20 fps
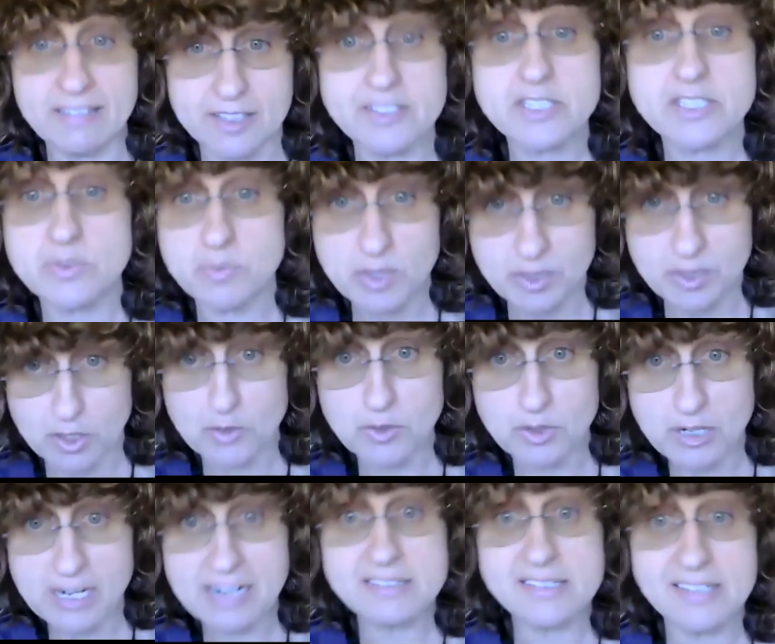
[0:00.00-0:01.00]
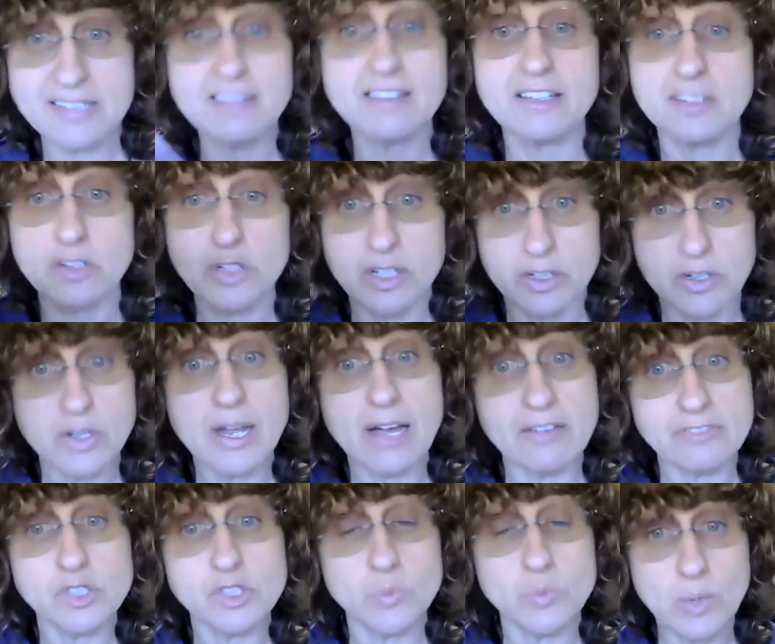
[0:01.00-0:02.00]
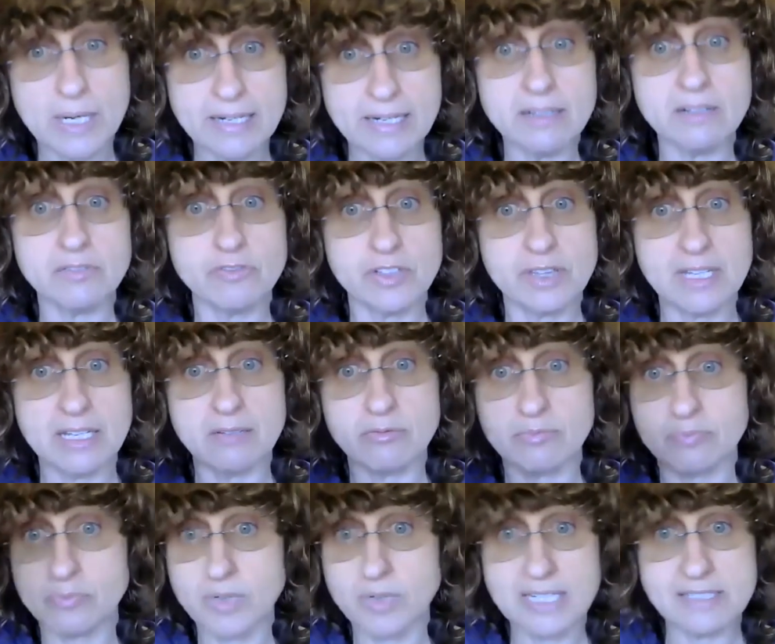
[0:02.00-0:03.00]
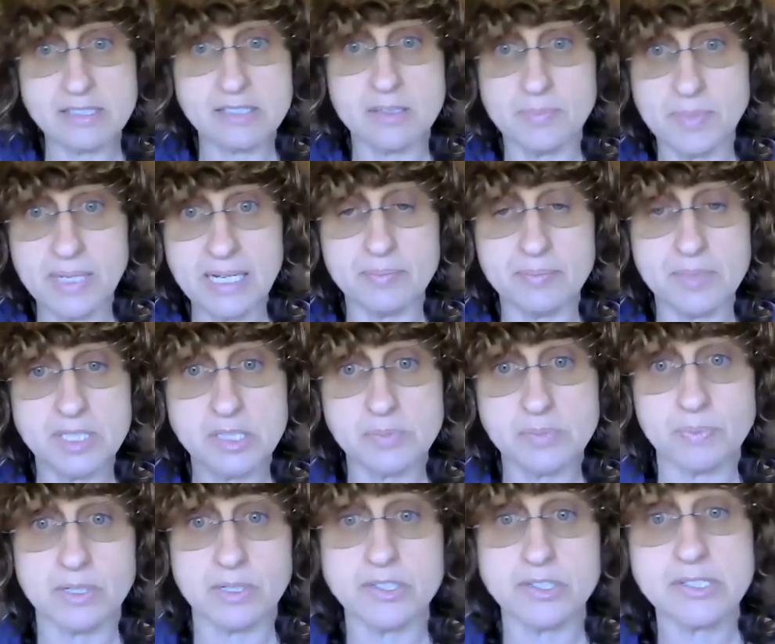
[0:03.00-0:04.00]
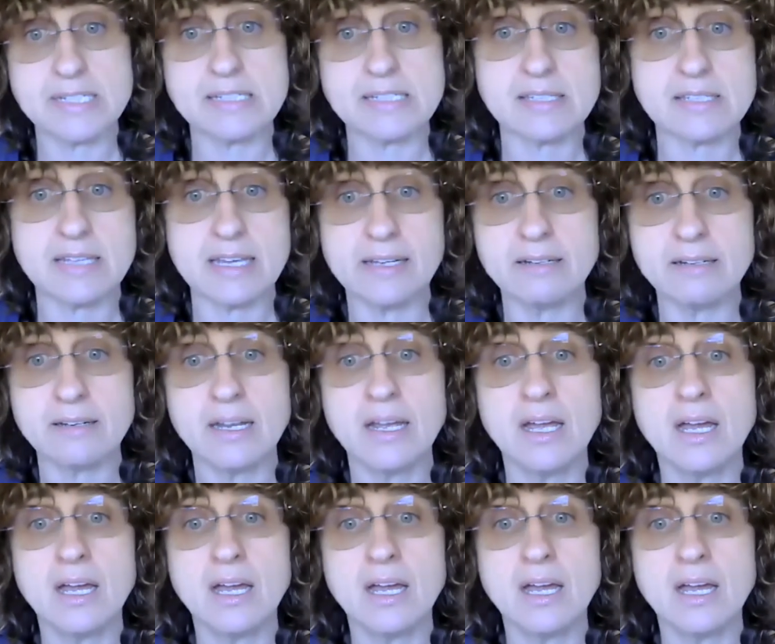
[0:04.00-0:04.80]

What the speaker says: This is what you're asking, you have to wait for their rights department to process that.